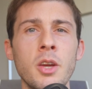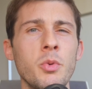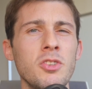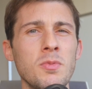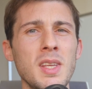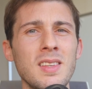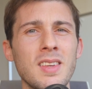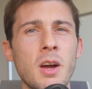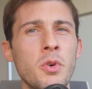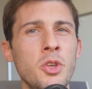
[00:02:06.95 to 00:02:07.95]
which
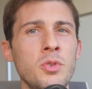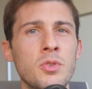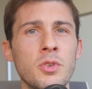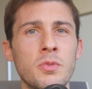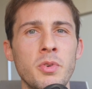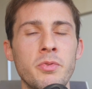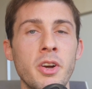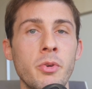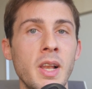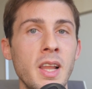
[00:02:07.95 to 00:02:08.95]
means our users
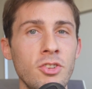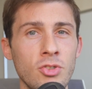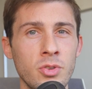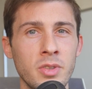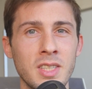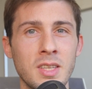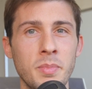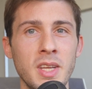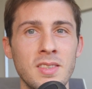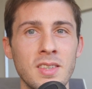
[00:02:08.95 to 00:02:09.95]
prefer relational
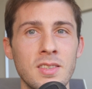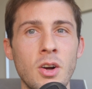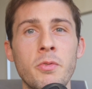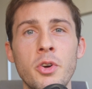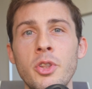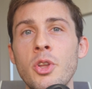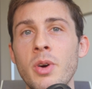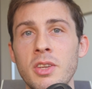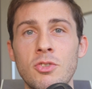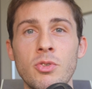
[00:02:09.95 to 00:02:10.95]
databases over
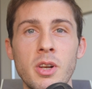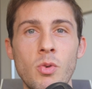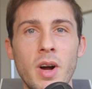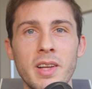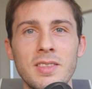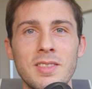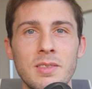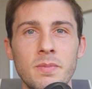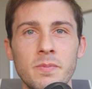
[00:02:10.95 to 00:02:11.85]
NoSQL ones.